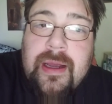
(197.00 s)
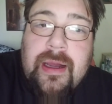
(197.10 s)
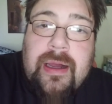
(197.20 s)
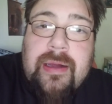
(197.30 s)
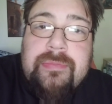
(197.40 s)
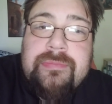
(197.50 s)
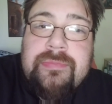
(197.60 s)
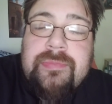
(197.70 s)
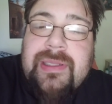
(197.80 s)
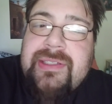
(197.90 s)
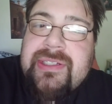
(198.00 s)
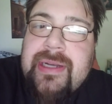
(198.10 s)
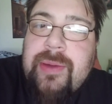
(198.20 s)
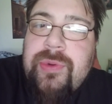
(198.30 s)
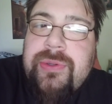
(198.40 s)
But
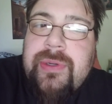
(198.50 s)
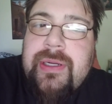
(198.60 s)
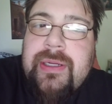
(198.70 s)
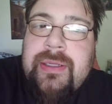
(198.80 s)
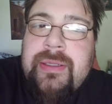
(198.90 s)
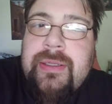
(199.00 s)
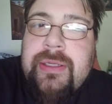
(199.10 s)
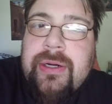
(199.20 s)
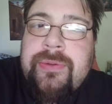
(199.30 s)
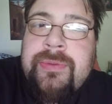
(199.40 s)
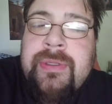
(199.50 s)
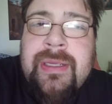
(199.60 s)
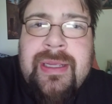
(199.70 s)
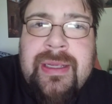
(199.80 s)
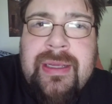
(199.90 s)
listen, I want to, you know,
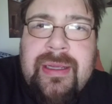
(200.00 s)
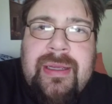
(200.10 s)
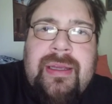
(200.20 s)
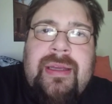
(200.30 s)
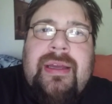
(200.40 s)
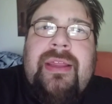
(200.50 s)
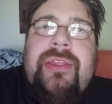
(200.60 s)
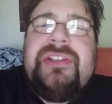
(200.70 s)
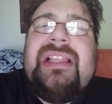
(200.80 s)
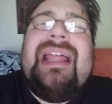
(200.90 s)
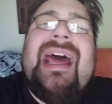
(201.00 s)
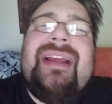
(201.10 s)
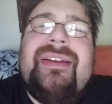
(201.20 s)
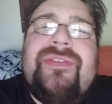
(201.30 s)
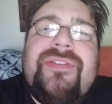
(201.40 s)
there's a lot
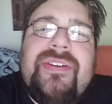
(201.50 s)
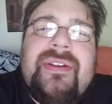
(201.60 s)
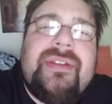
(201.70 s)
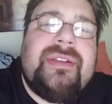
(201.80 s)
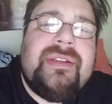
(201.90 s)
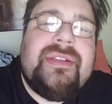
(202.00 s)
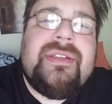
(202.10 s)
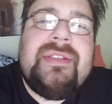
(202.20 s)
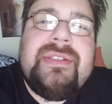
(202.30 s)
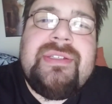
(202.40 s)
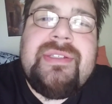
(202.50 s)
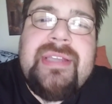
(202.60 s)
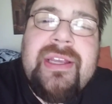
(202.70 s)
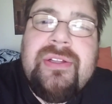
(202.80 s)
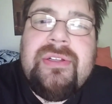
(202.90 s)
of
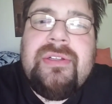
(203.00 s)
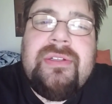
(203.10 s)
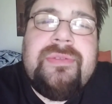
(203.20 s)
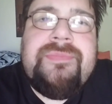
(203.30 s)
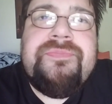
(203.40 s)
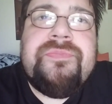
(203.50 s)
single